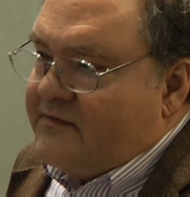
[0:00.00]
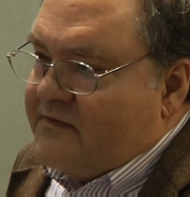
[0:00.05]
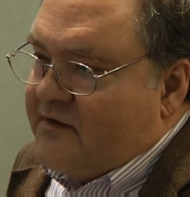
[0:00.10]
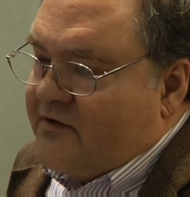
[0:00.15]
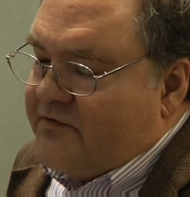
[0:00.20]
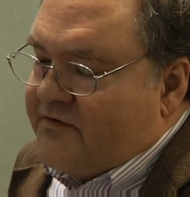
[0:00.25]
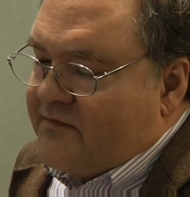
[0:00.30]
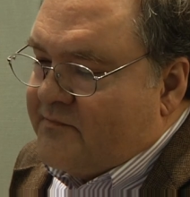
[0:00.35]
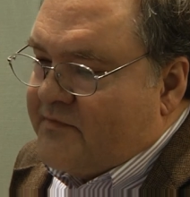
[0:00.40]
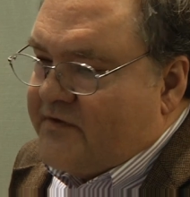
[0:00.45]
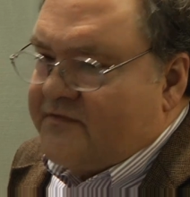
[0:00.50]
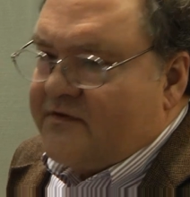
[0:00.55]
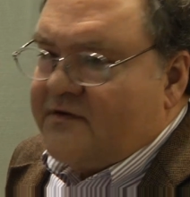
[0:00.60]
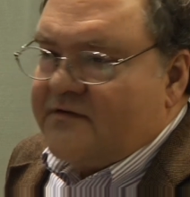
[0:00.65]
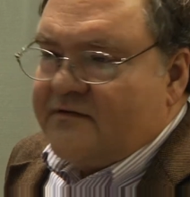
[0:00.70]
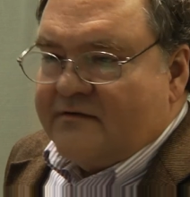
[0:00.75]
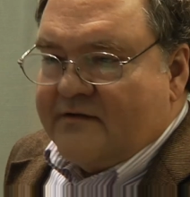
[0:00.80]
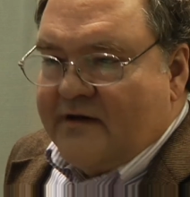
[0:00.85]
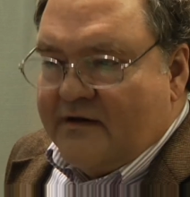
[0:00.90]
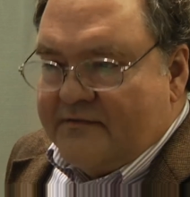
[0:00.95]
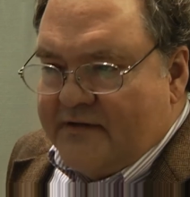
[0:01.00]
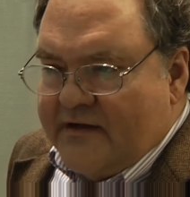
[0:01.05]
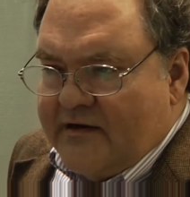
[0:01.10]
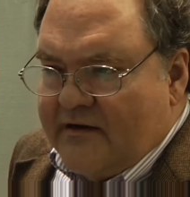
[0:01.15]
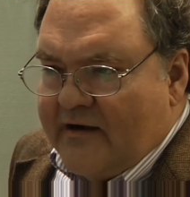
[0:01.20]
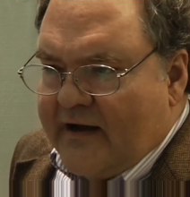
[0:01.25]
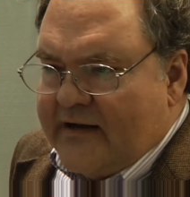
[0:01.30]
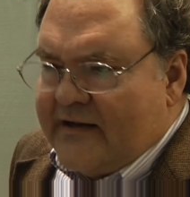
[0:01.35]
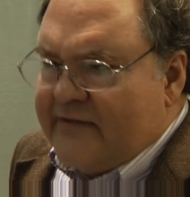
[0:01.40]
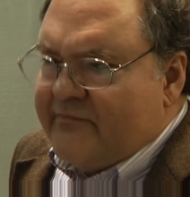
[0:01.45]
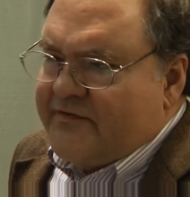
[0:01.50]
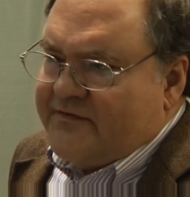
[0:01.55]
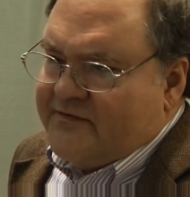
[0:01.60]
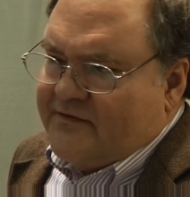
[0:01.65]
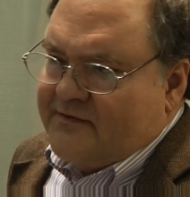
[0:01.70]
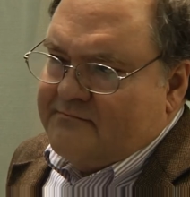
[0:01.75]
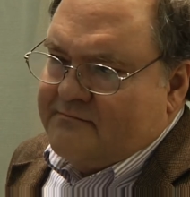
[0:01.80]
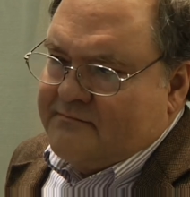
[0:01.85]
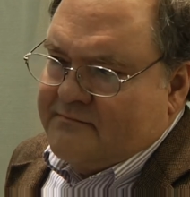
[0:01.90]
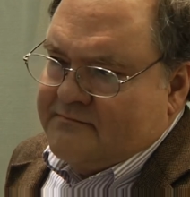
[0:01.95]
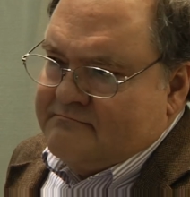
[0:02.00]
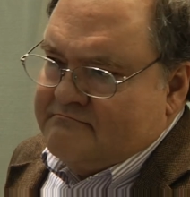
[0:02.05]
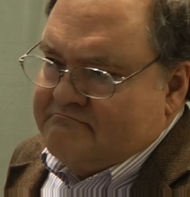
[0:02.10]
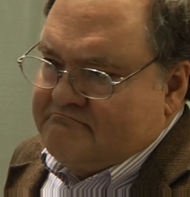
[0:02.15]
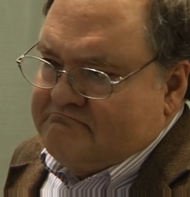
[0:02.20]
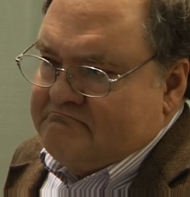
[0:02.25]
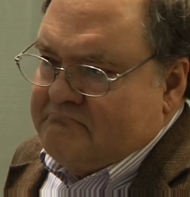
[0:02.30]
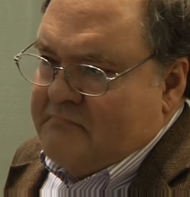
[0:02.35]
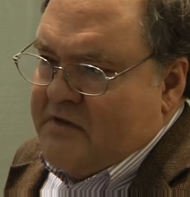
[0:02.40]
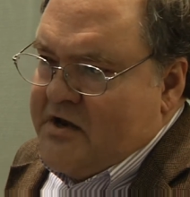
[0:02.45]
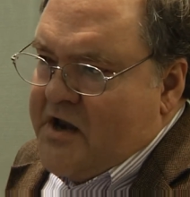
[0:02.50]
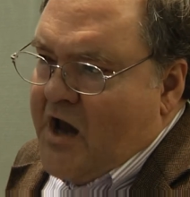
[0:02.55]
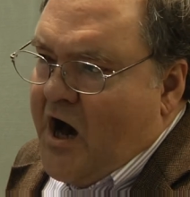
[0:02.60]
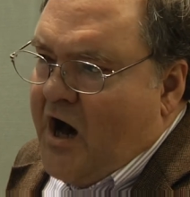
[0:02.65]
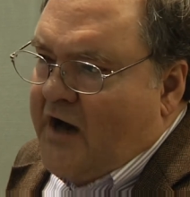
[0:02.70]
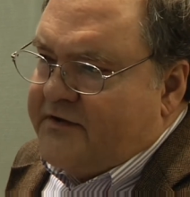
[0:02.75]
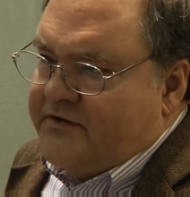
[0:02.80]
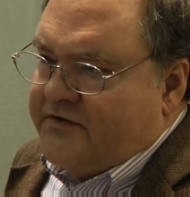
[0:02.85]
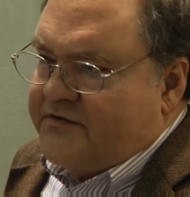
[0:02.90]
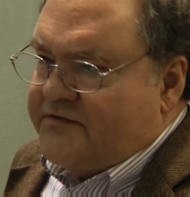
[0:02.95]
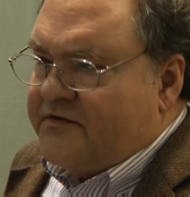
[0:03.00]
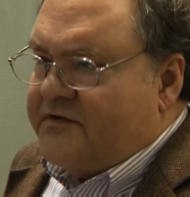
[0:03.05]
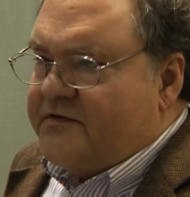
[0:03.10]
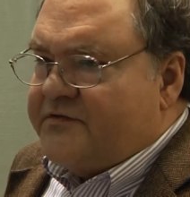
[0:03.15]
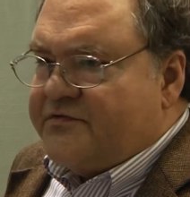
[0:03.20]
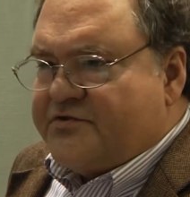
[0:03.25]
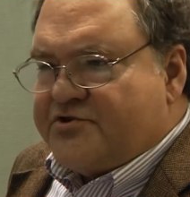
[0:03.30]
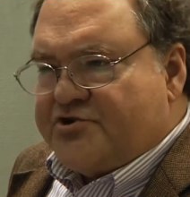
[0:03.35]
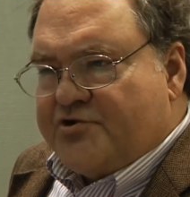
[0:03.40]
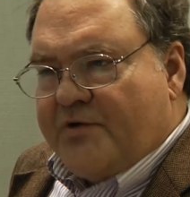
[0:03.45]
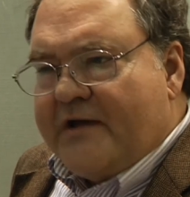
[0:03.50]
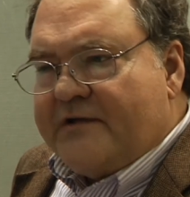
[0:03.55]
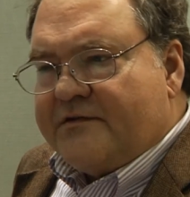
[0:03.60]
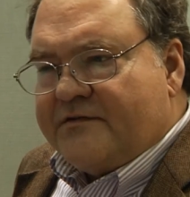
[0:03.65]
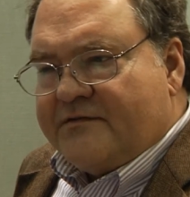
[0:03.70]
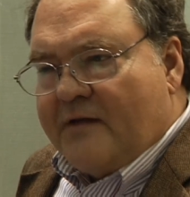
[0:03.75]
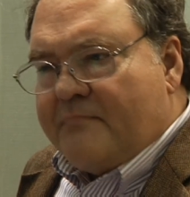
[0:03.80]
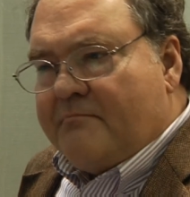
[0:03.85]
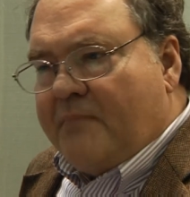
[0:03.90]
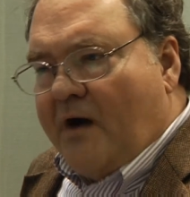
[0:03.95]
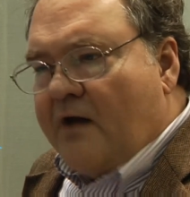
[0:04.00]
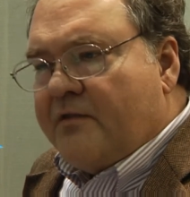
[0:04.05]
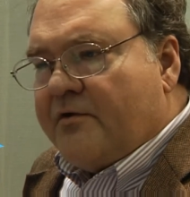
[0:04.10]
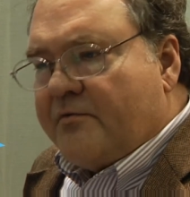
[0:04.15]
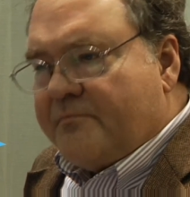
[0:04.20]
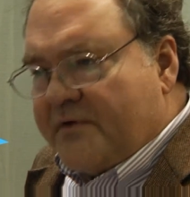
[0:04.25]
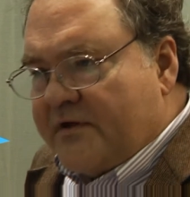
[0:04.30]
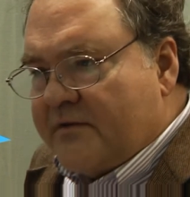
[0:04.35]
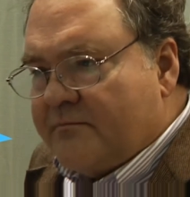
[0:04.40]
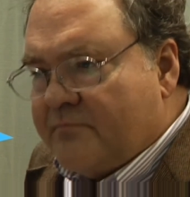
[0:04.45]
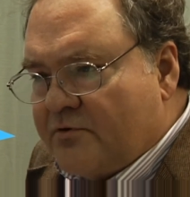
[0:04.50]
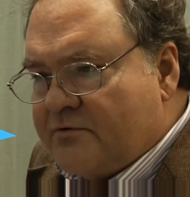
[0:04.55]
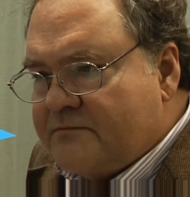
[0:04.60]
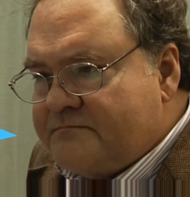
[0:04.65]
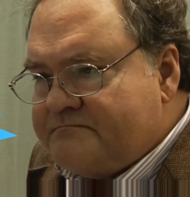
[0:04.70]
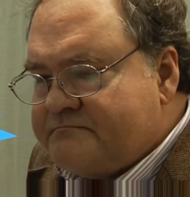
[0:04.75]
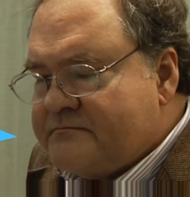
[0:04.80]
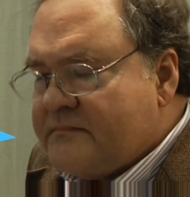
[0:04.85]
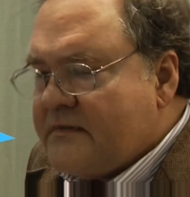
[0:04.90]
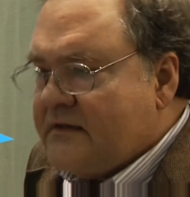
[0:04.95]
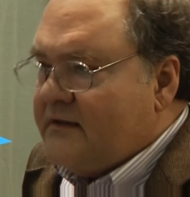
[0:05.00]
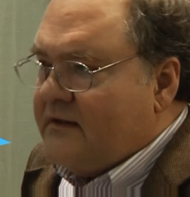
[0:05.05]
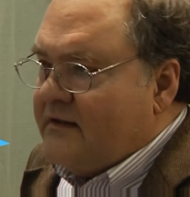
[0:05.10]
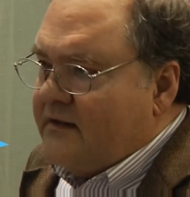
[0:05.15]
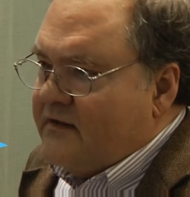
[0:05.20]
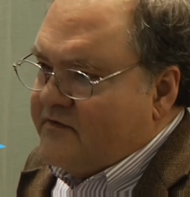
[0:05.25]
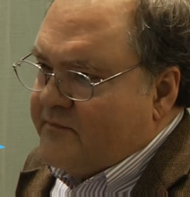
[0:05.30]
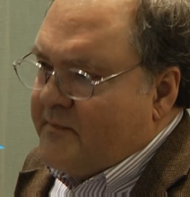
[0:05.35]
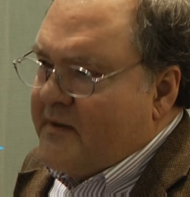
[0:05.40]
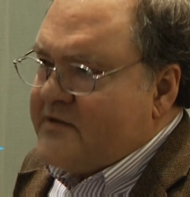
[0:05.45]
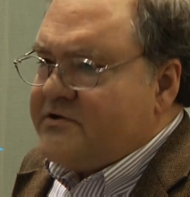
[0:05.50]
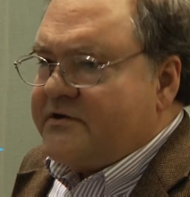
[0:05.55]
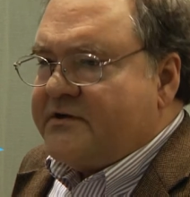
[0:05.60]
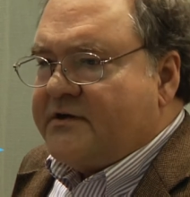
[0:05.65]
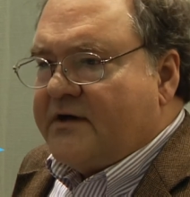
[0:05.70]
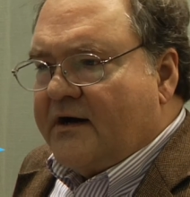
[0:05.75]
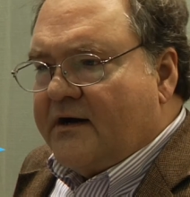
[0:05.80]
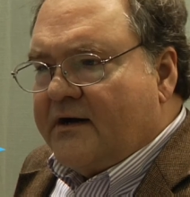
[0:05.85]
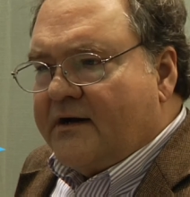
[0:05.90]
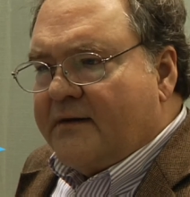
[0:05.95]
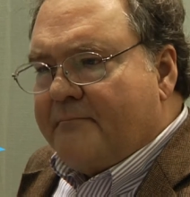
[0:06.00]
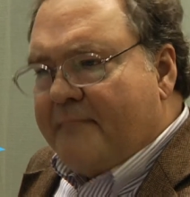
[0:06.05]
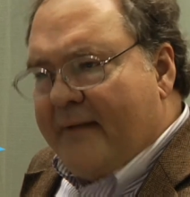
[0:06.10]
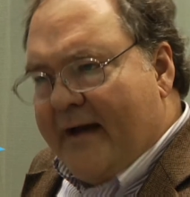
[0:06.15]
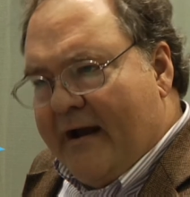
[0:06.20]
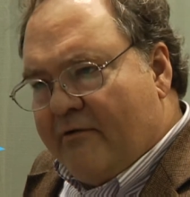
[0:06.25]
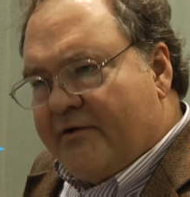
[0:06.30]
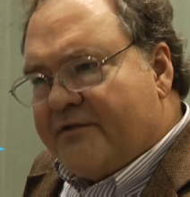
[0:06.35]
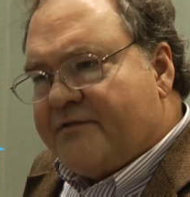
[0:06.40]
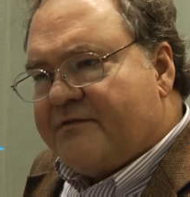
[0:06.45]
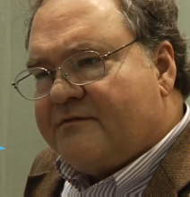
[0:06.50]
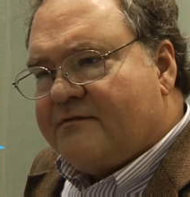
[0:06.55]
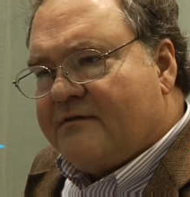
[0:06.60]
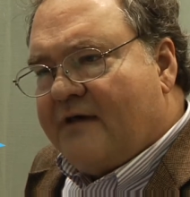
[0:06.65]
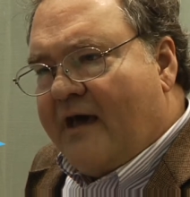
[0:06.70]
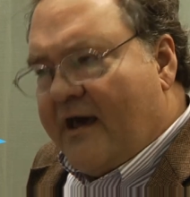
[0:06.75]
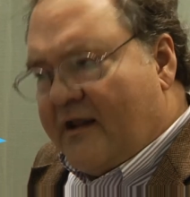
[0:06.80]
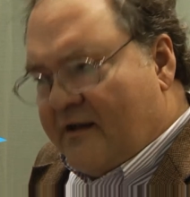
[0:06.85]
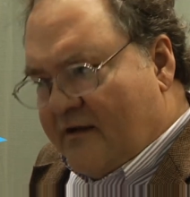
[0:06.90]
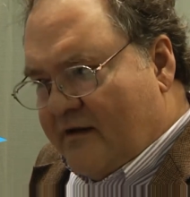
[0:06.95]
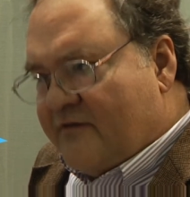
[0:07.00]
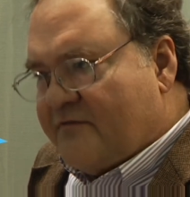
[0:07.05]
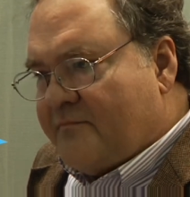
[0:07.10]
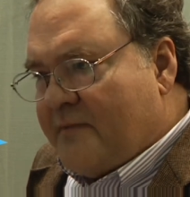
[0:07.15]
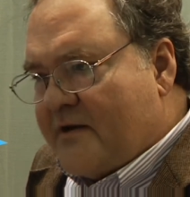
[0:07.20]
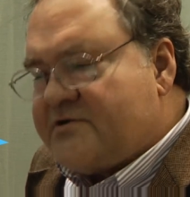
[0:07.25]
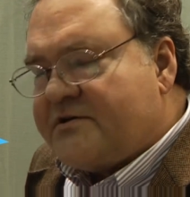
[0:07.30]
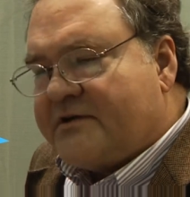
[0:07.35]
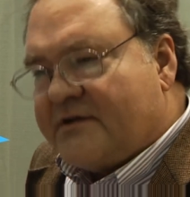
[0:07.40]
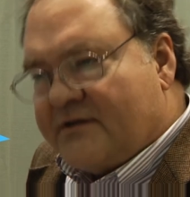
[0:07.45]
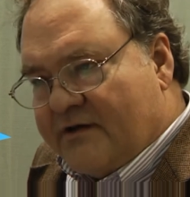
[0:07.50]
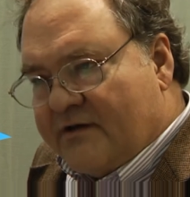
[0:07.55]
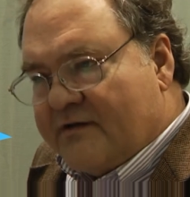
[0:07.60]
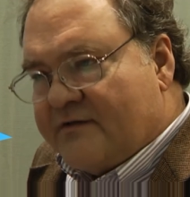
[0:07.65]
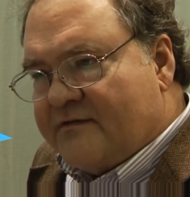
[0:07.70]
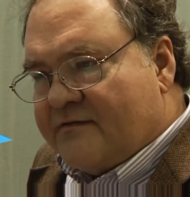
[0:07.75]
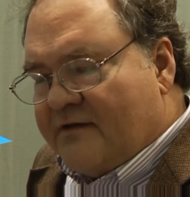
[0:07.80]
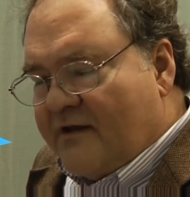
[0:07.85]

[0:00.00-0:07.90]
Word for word: there are some diseases out there and even some non-disease traits that bother people, especially uh, parents and especially kids.